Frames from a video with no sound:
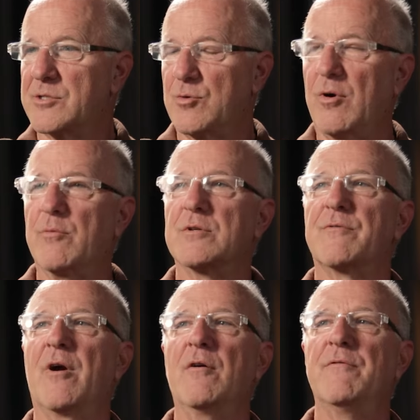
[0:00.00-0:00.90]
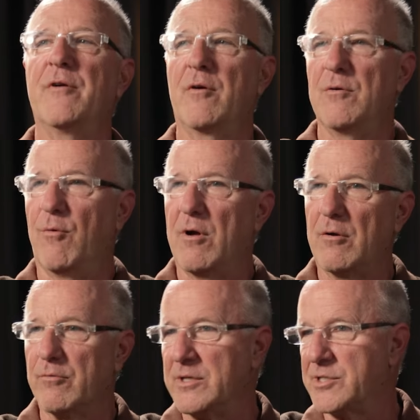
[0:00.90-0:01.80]
The story was very, very
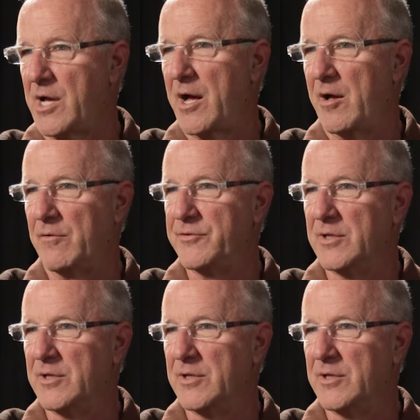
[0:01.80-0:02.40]
well resolved.